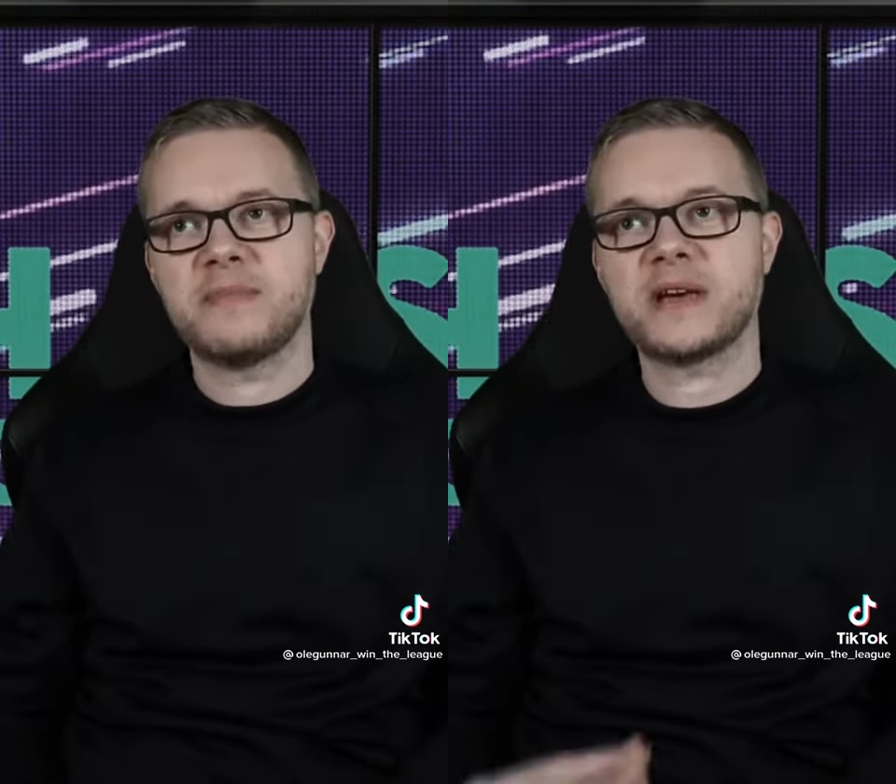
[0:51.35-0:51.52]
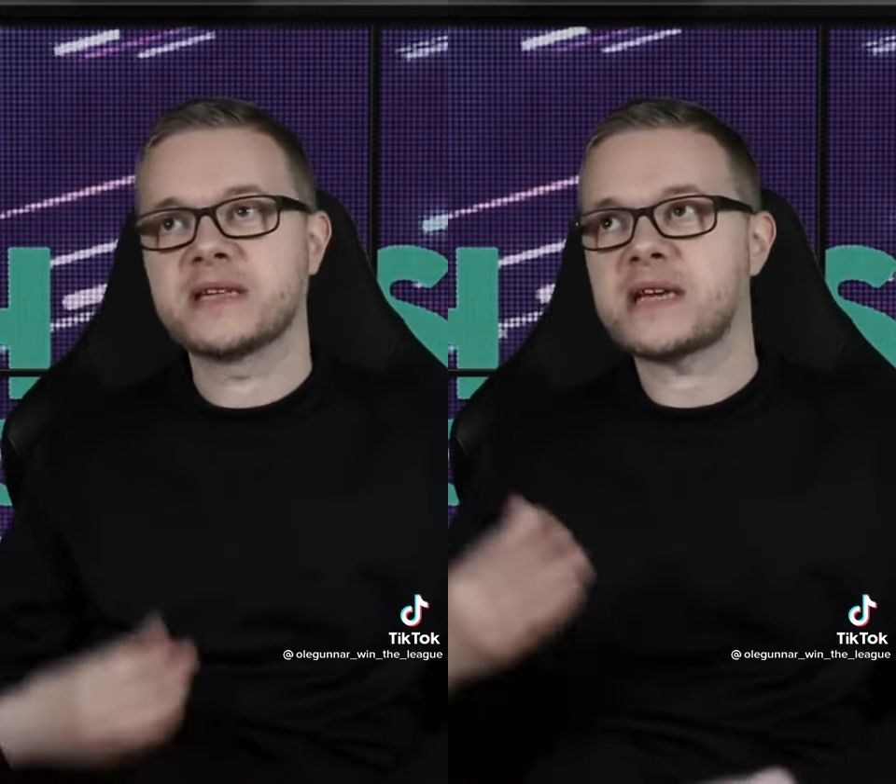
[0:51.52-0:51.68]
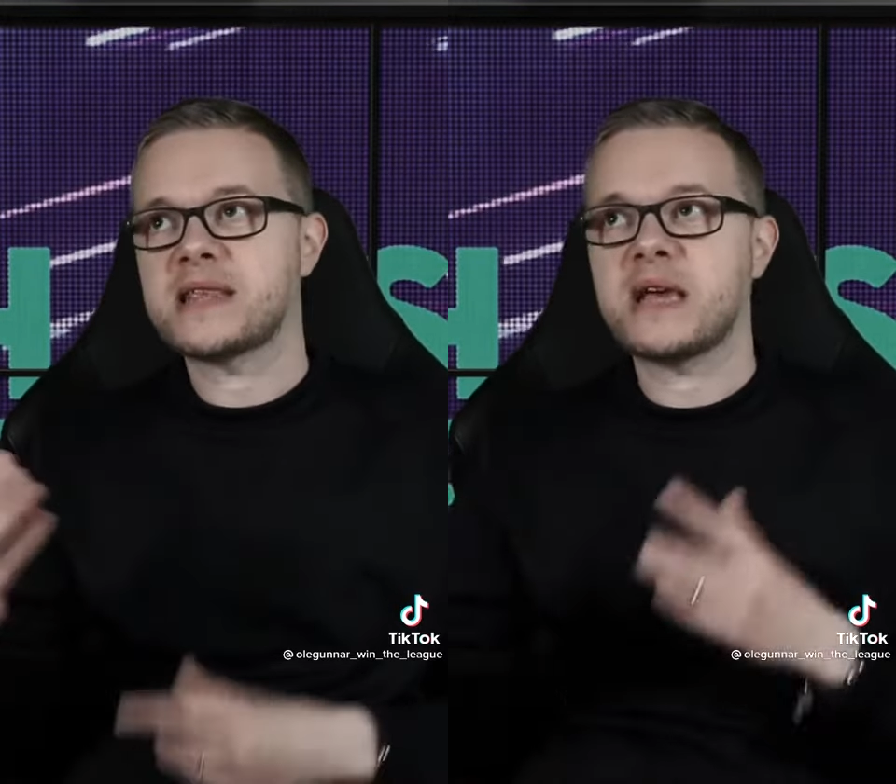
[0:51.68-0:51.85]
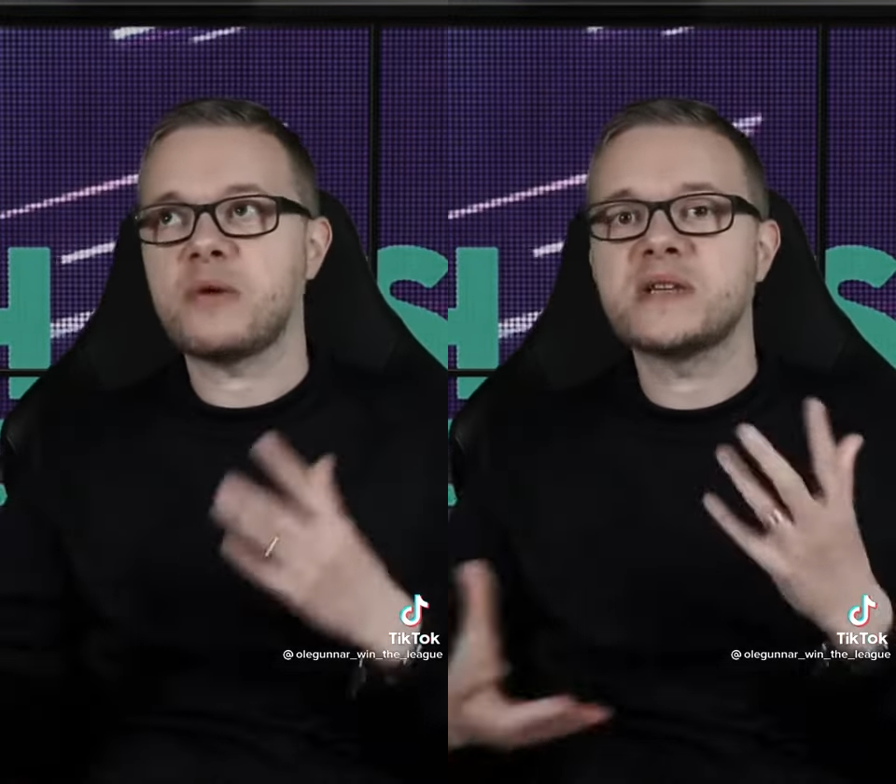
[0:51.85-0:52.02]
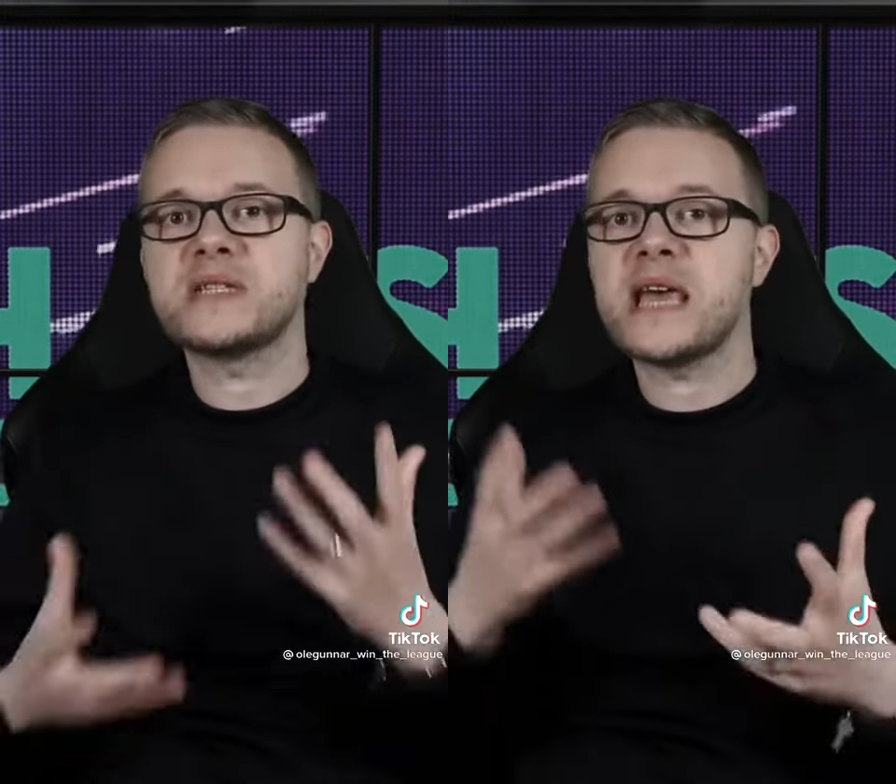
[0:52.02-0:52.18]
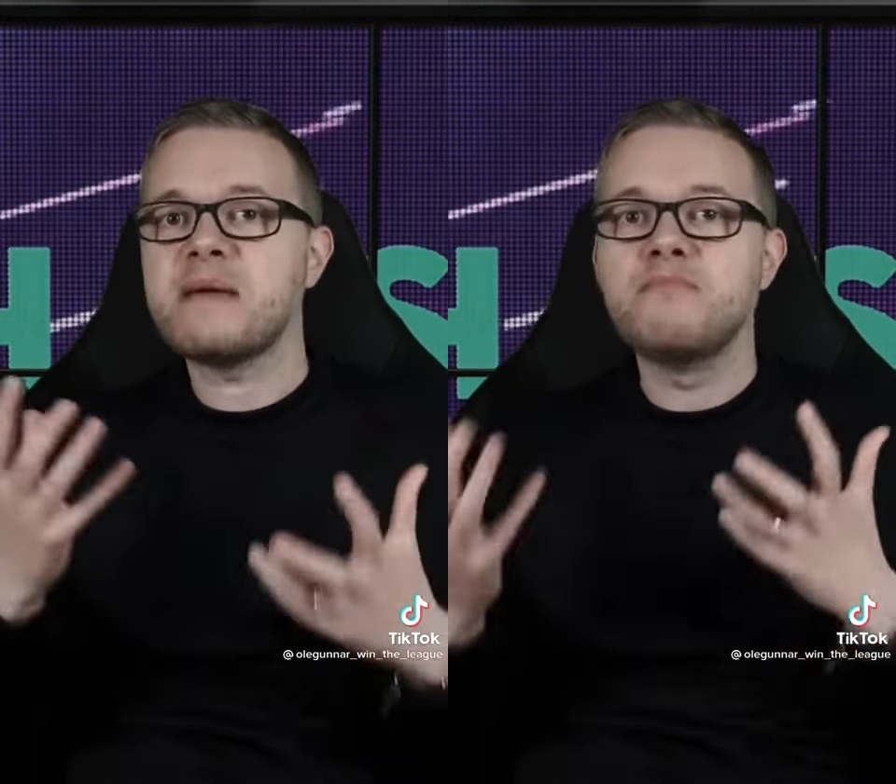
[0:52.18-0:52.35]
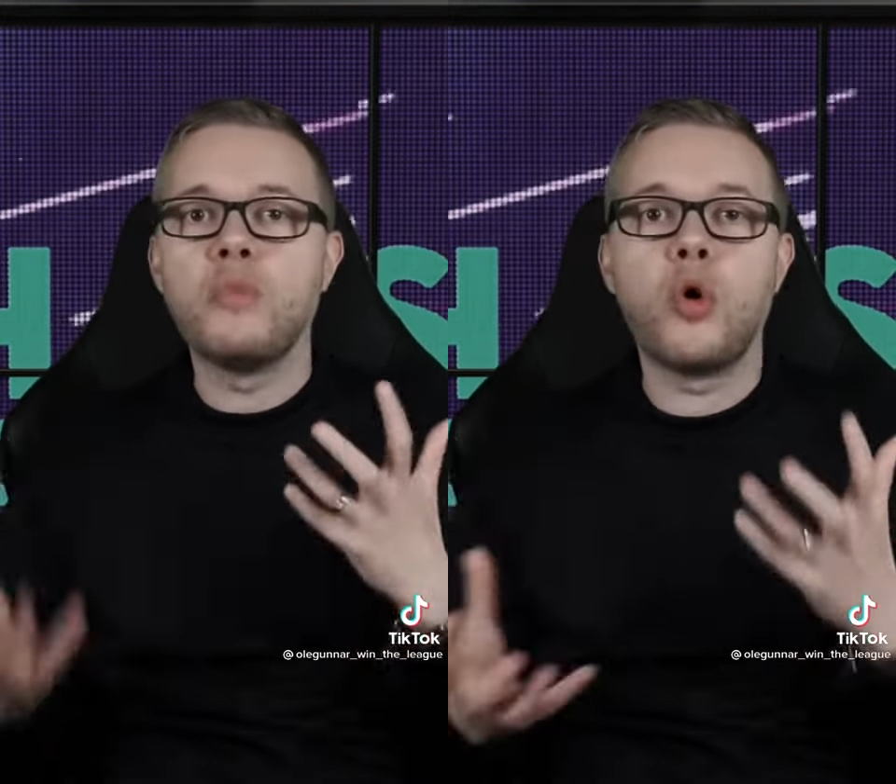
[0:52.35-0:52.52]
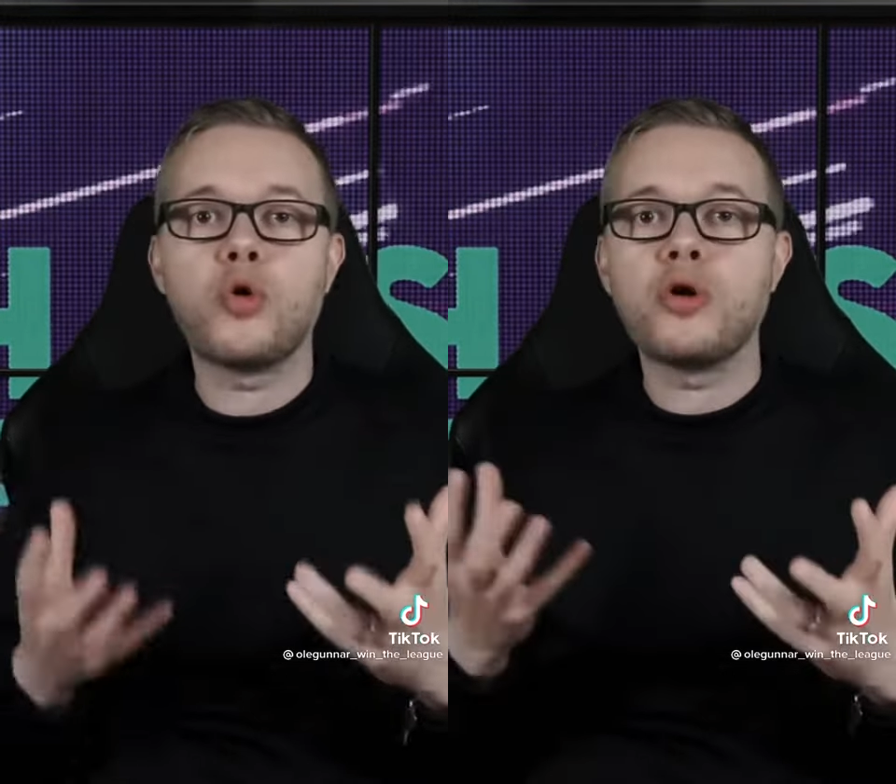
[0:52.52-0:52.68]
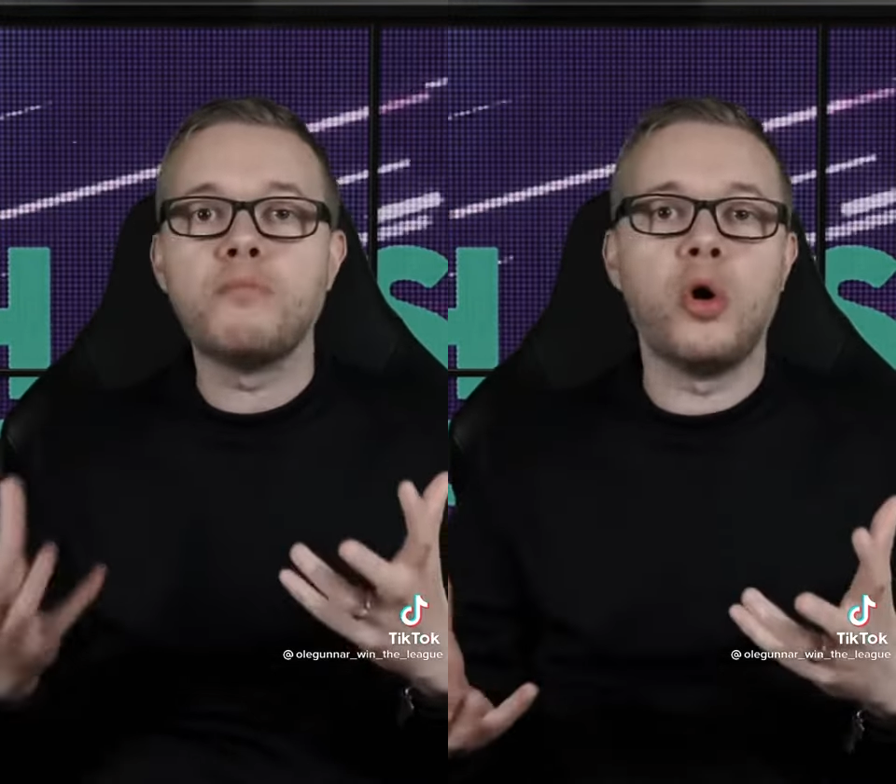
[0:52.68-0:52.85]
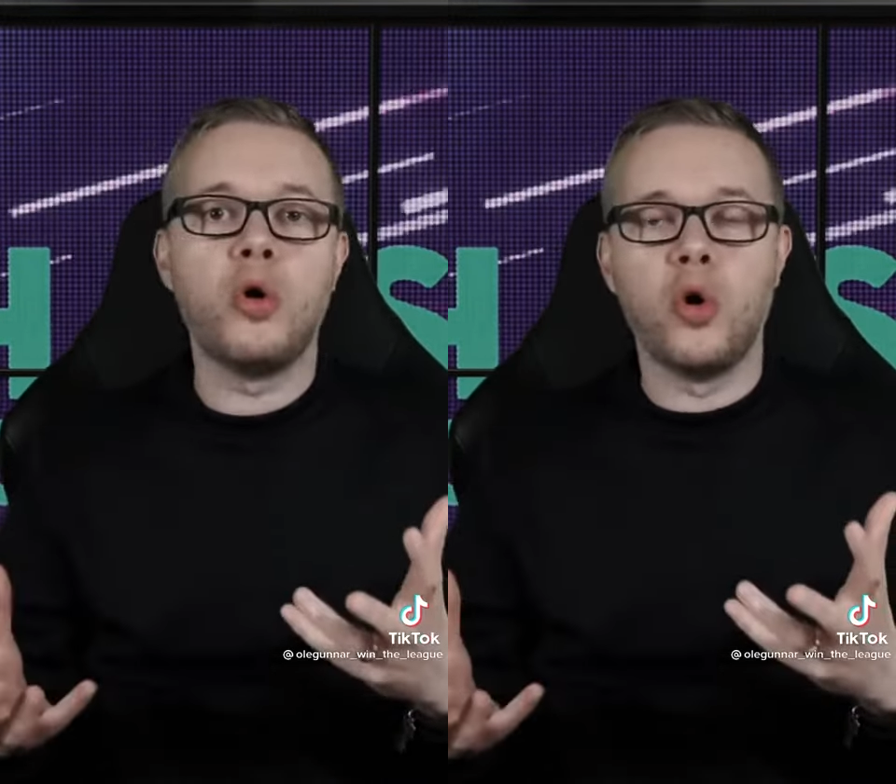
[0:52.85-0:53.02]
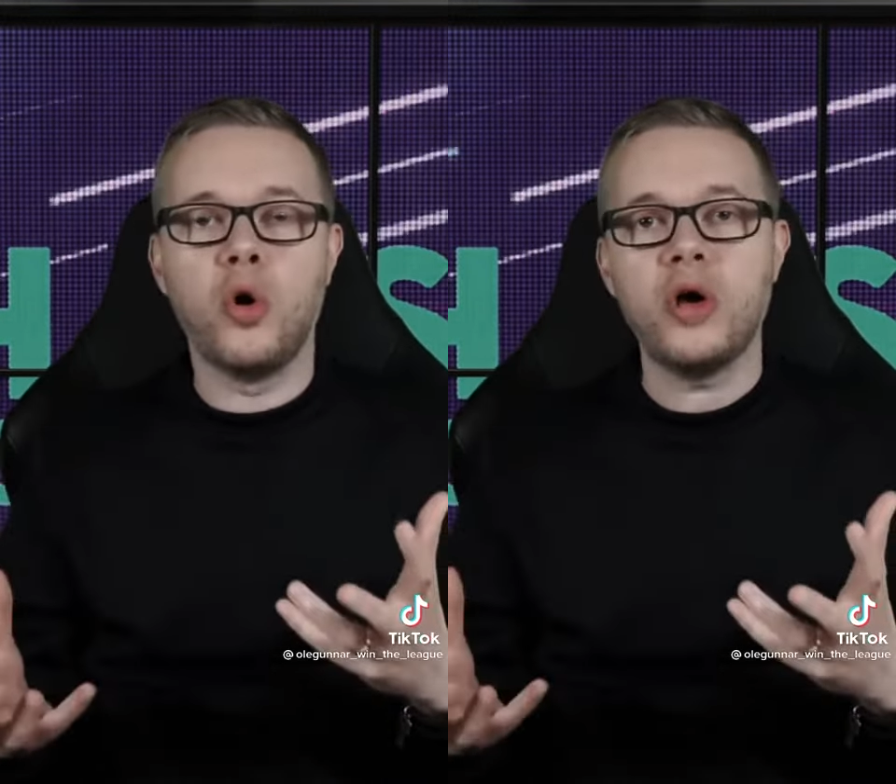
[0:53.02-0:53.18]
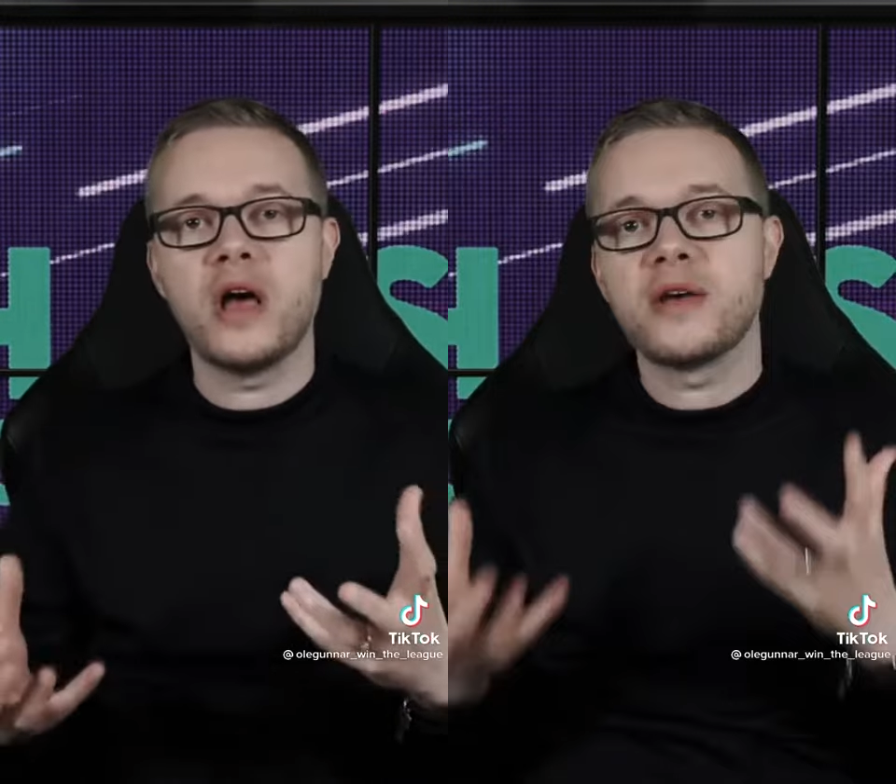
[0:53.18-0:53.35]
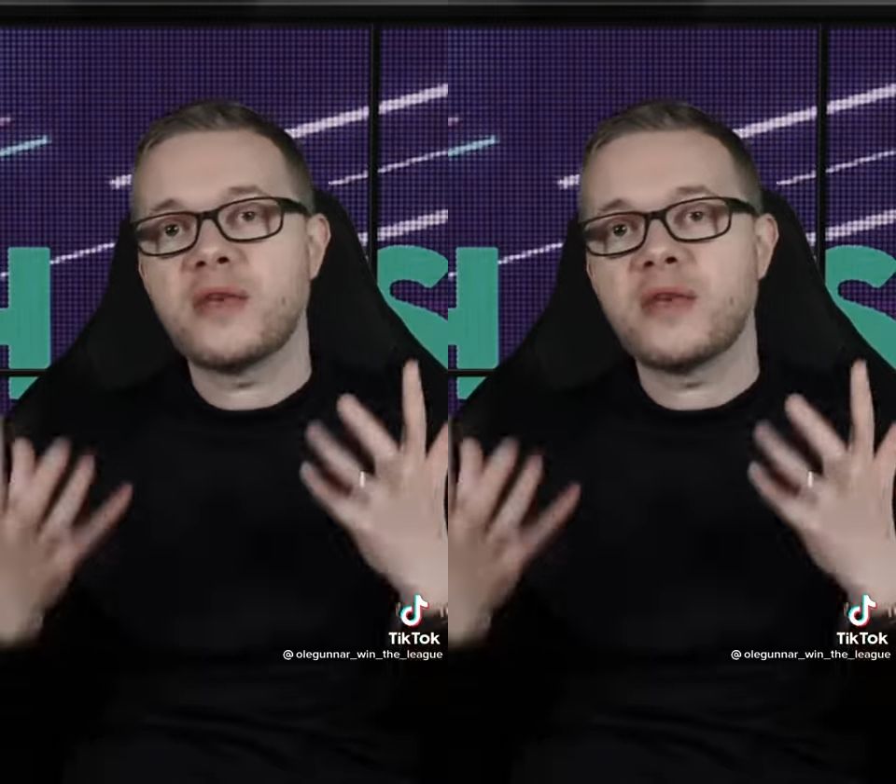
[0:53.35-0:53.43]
Because I think we're seeing more and more